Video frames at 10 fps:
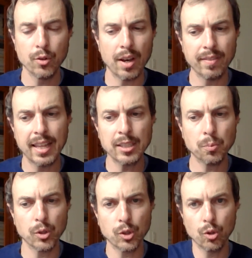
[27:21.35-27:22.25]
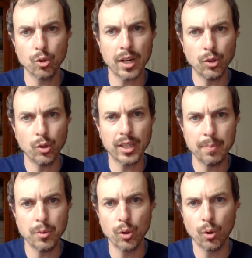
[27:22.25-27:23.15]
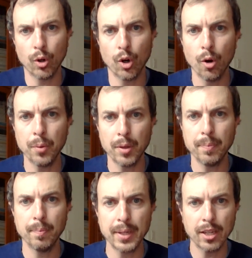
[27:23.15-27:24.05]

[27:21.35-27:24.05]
you have less person trying to keep the door open